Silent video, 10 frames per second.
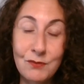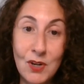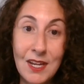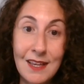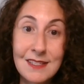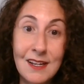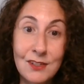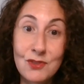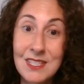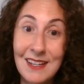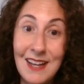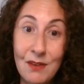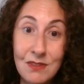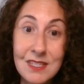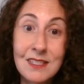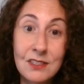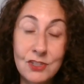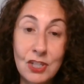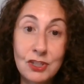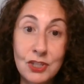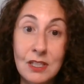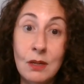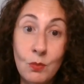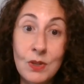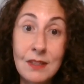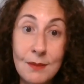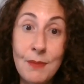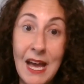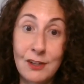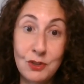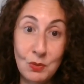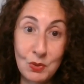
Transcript: forecast to understand how this conjunction will impact your